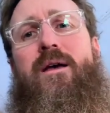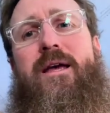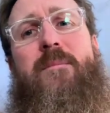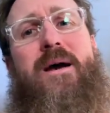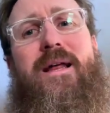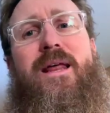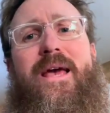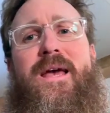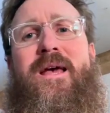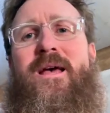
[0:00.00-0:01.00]
in my
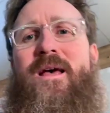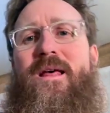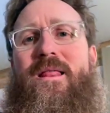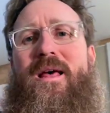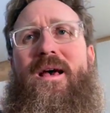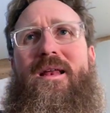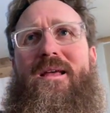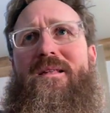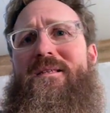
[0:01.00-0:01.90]
day that it